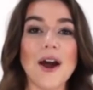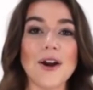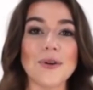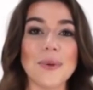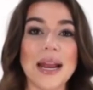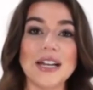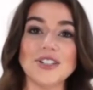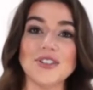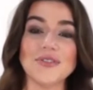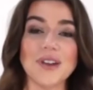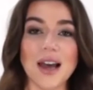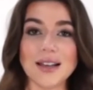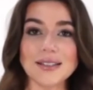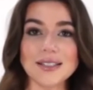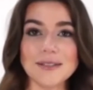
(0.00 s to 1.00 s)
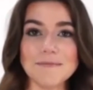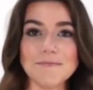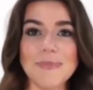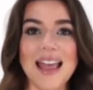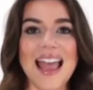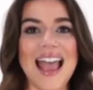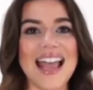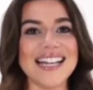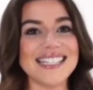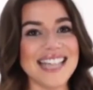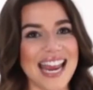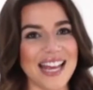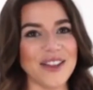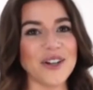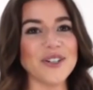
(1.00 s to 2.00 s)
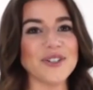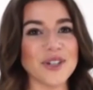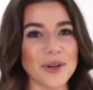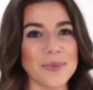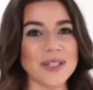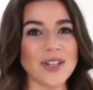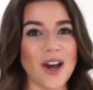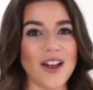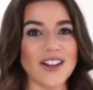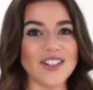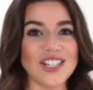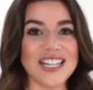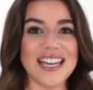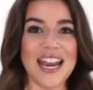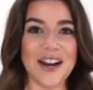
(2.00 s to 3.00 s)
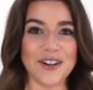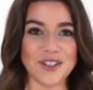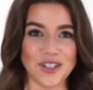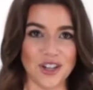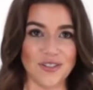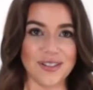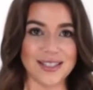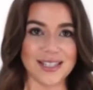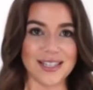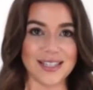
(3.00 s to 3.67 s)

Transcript: the seriousness of the herpes problem and shared frightening